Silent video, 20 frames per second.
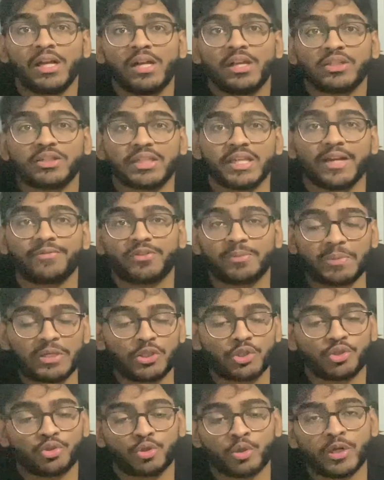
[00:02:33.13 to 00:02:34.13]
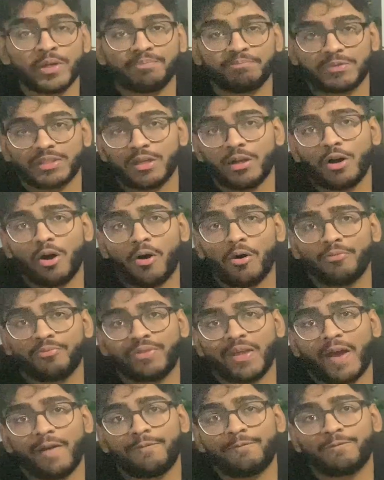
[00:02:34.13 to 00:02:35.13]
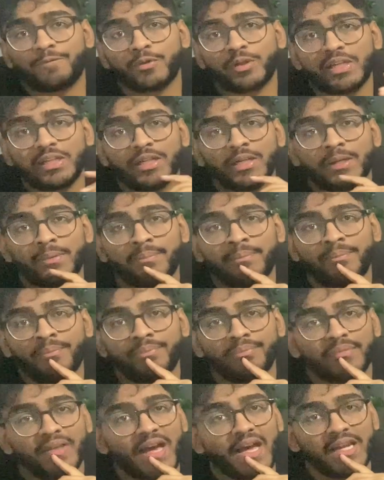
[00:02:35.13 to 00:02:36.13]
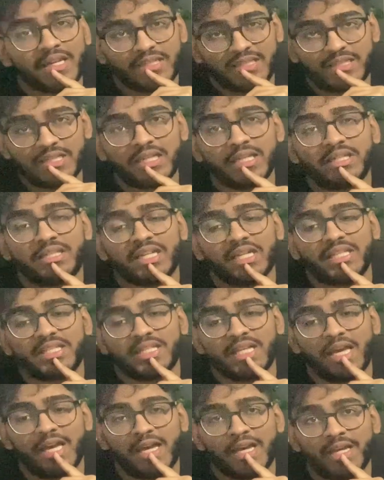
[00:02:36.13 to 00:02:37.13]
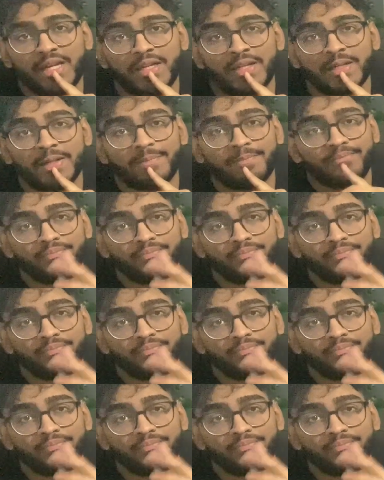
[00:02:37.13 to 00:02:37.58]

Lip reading: So they have to be stripped of their freedom and detained.